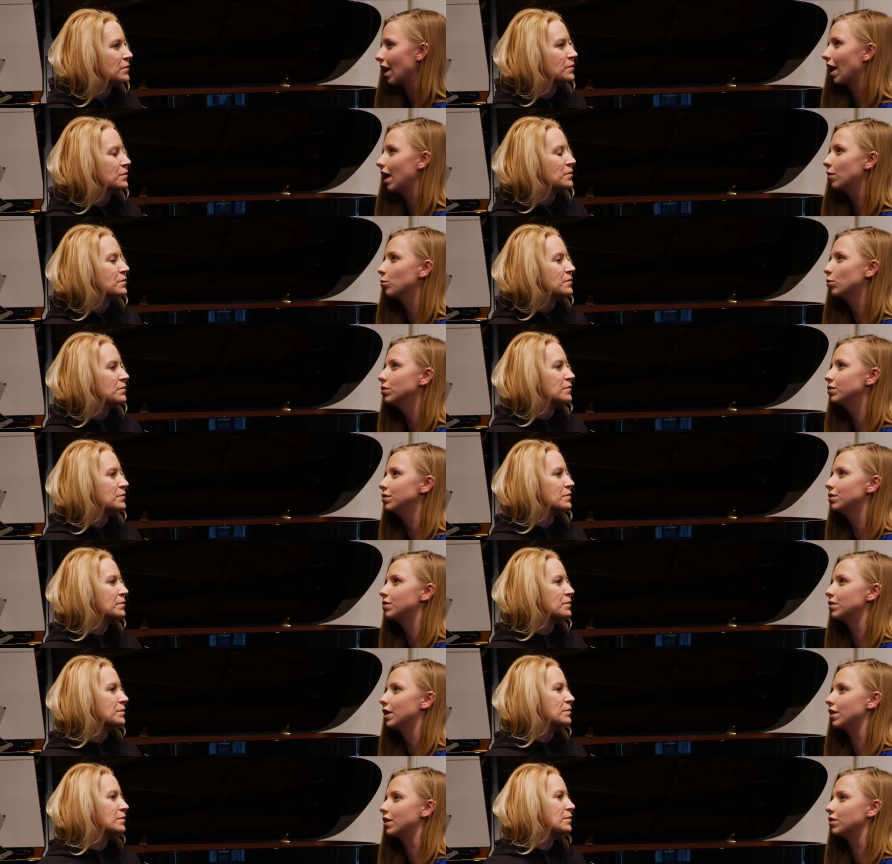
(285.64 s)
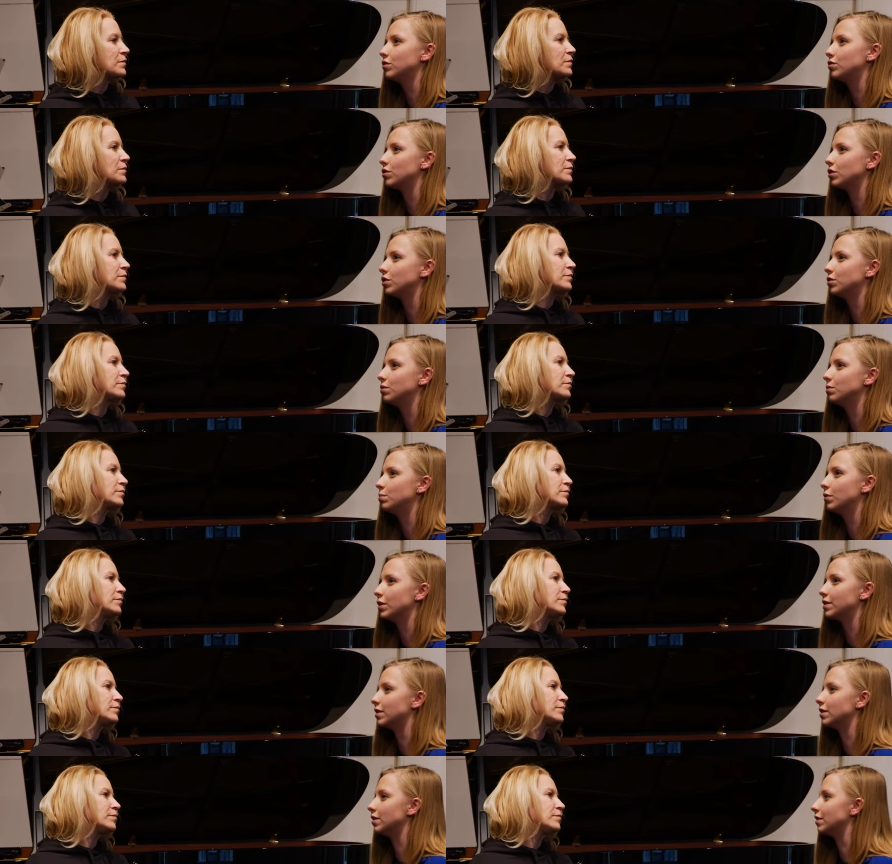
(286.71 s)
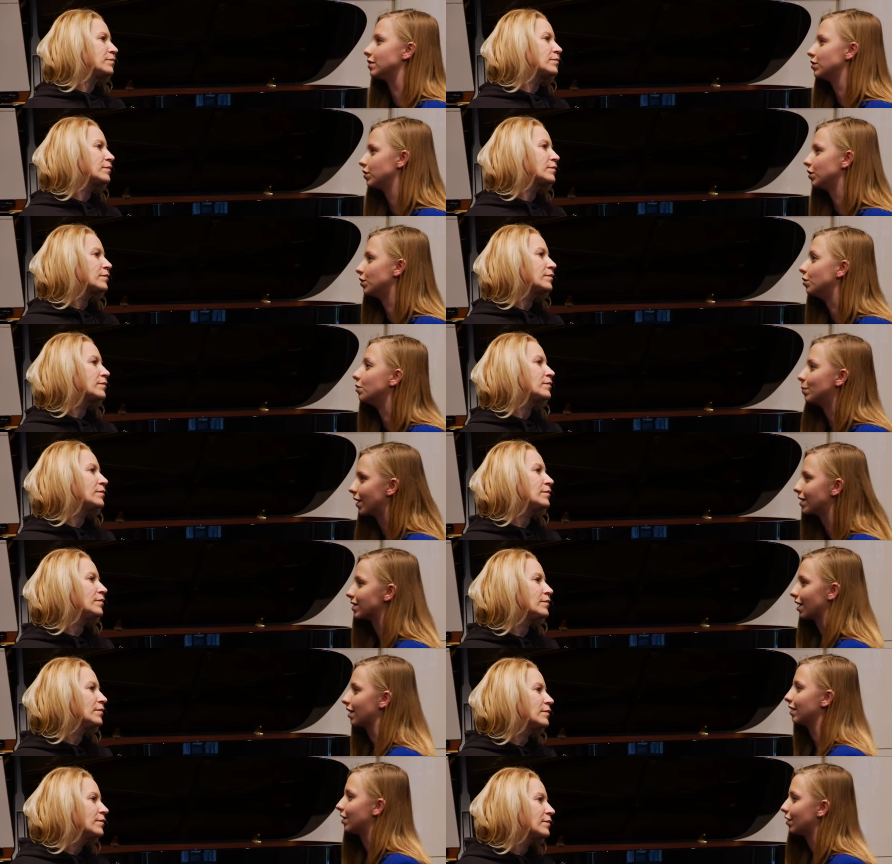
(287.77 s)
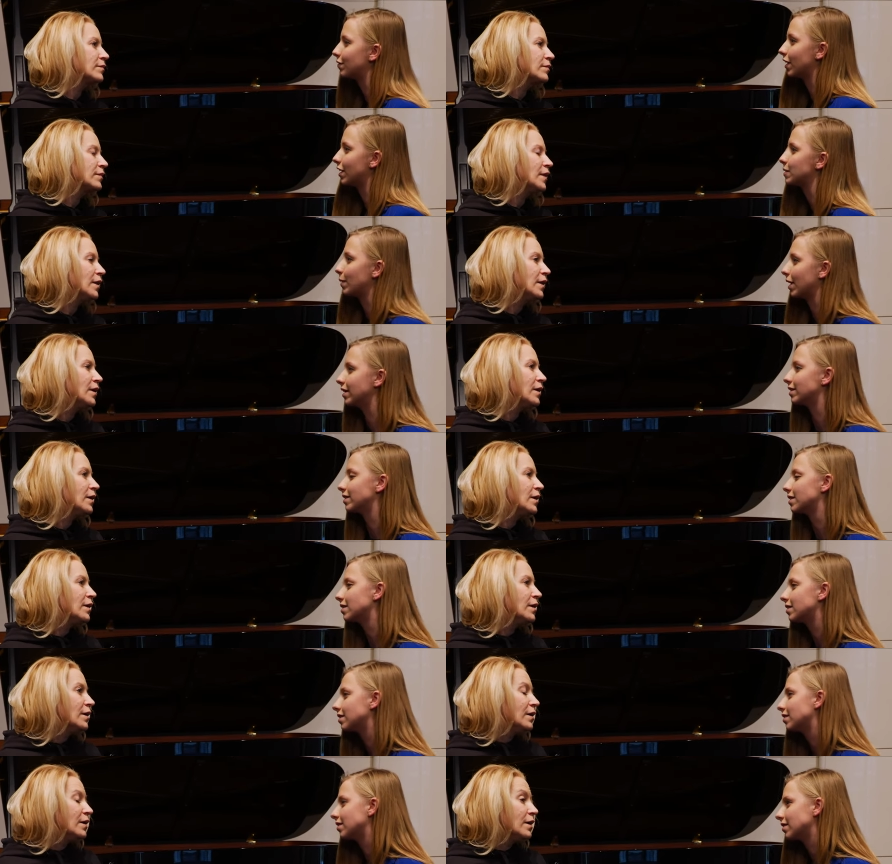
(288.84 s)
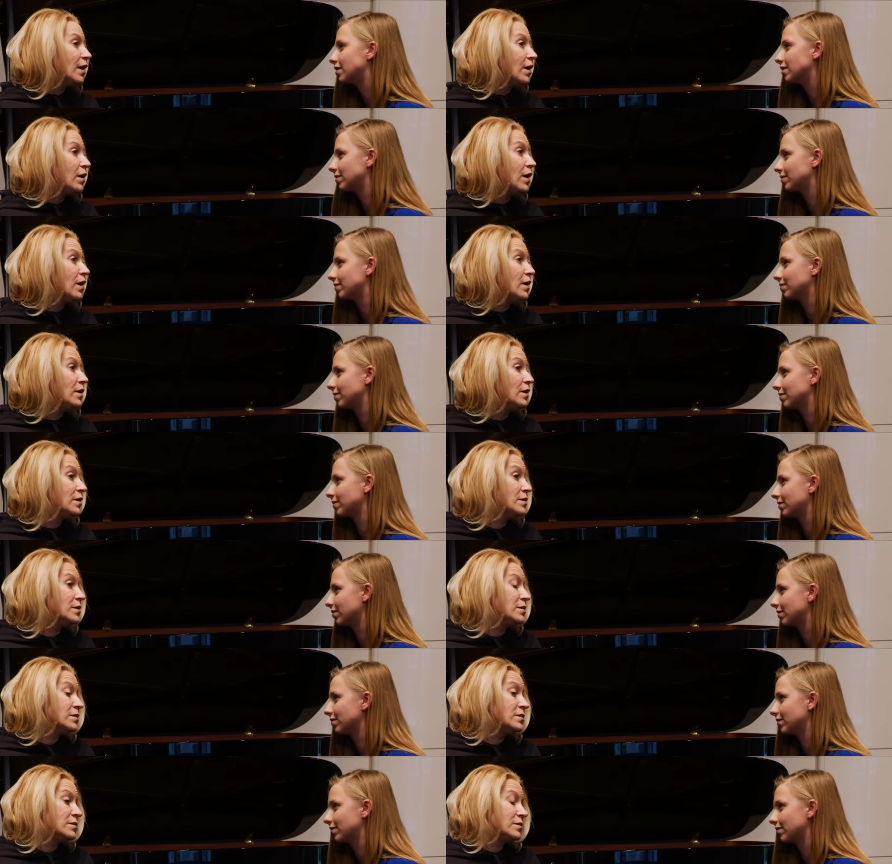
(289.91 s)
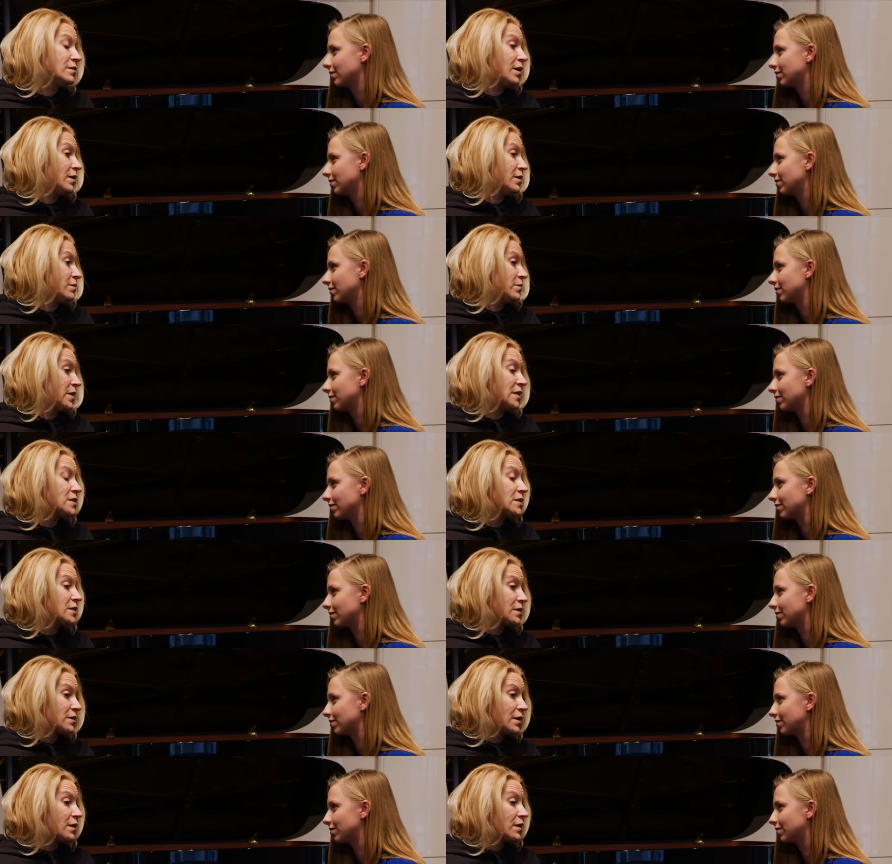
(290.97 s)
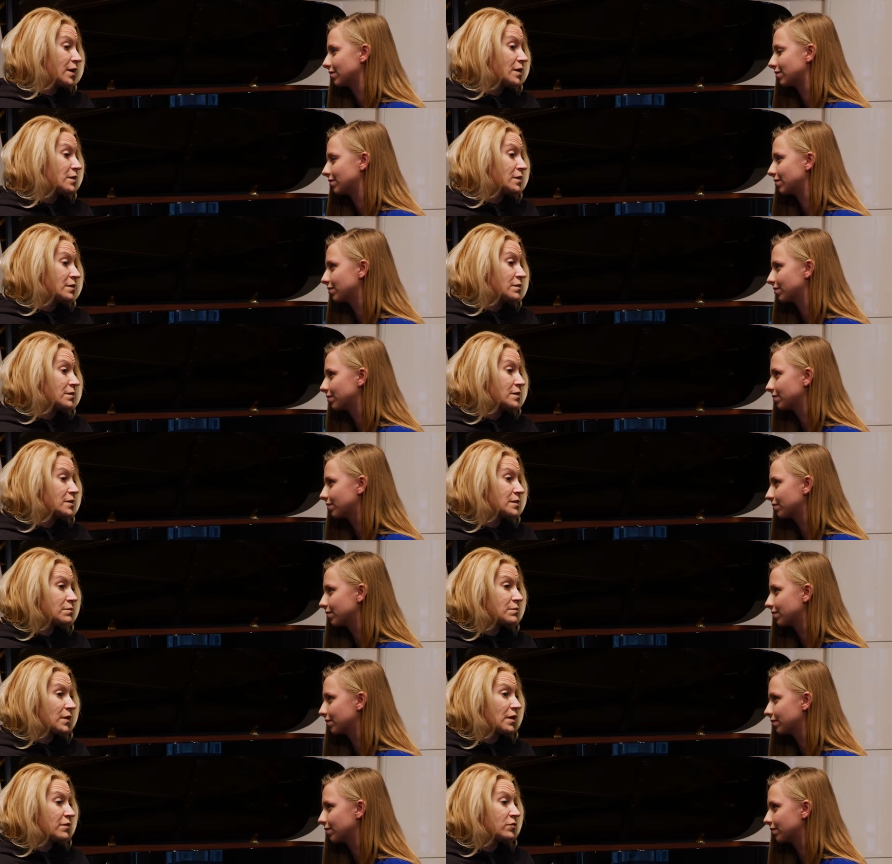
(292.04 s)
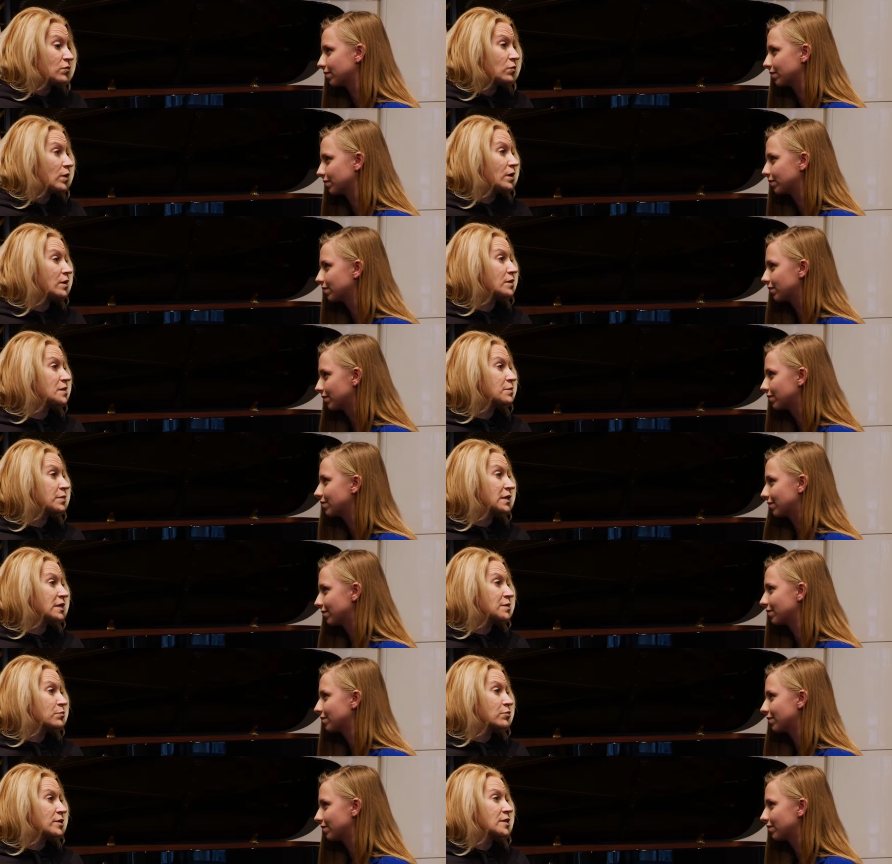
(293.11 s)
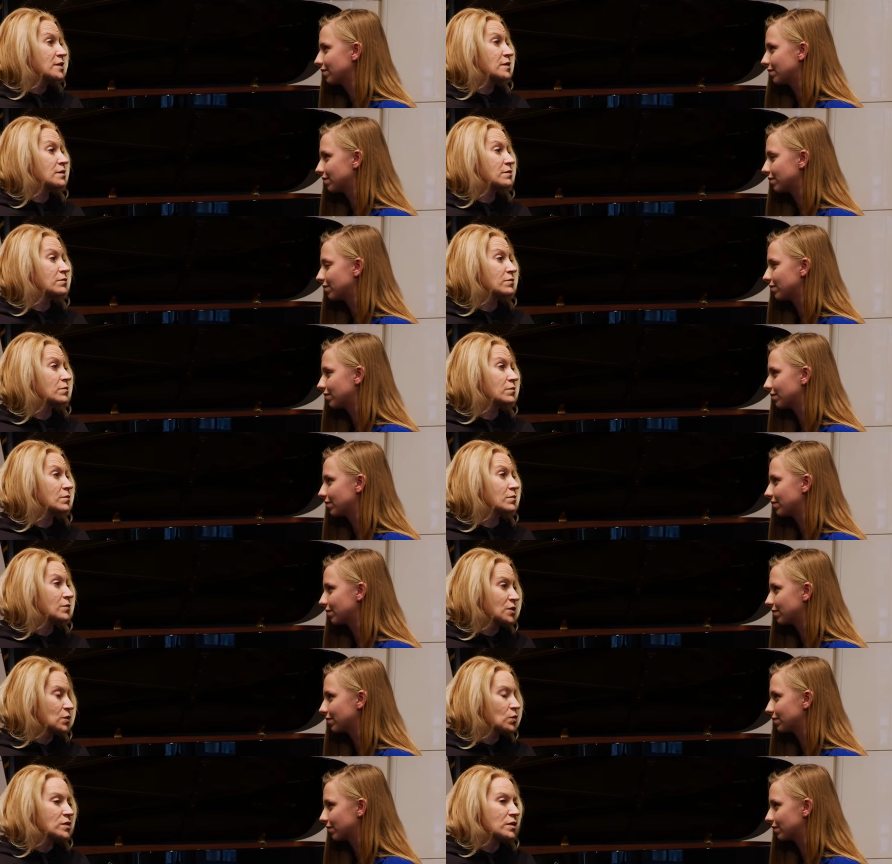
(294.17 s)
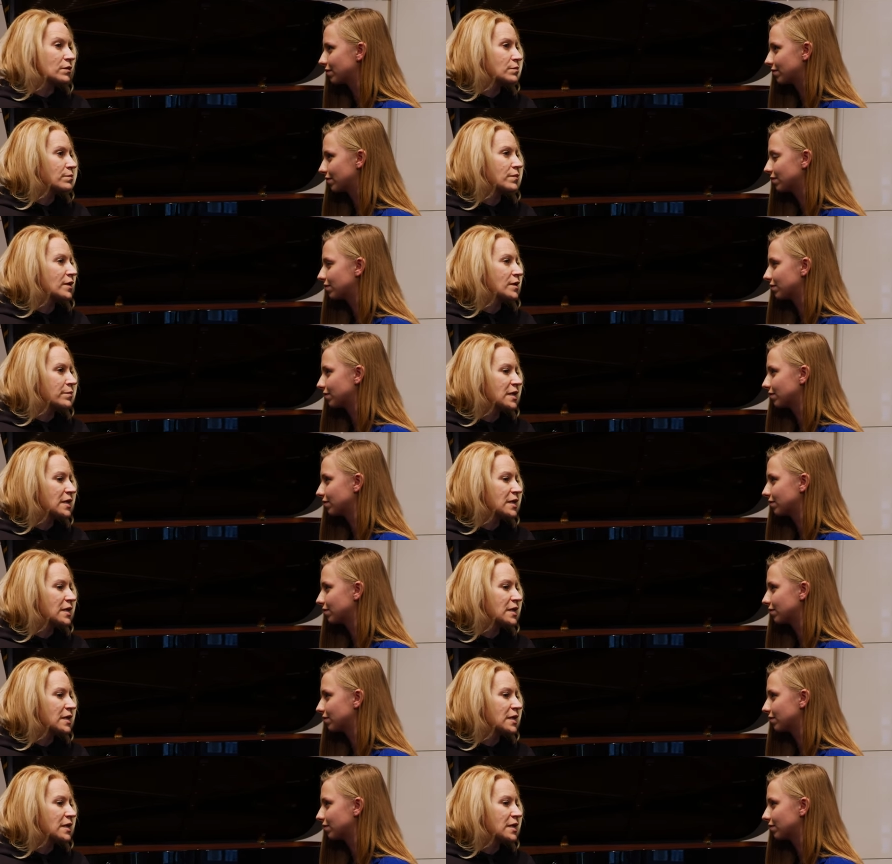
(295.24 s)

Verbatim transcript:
Speaker 1: And what do you think drew Britten to Purcell in the first place?
Speaker 2: Uh, I imagine, again, this love of words, because Britten was also an